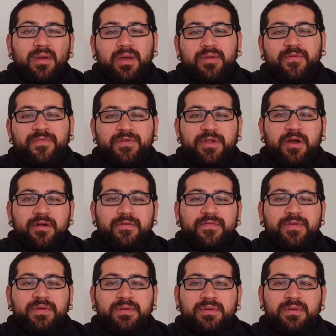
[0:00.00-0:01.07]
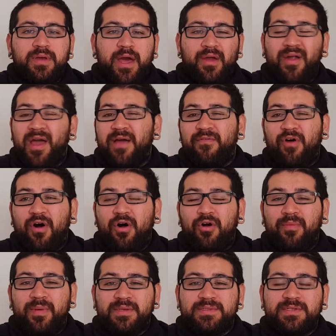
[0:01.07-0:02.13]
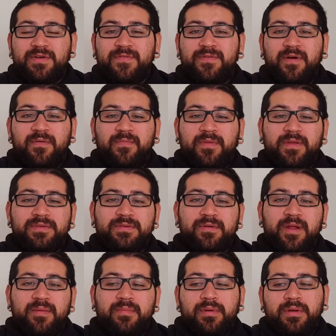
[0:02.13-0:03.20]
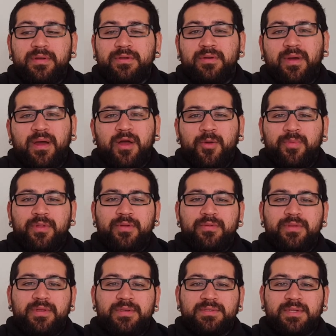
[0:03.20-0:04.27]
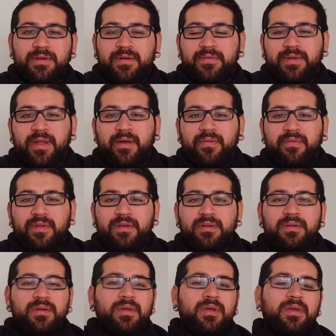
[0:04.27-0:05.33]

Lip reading: do photography. I don't have all my stuff on Instagram, but you know, I upload things there every now and then.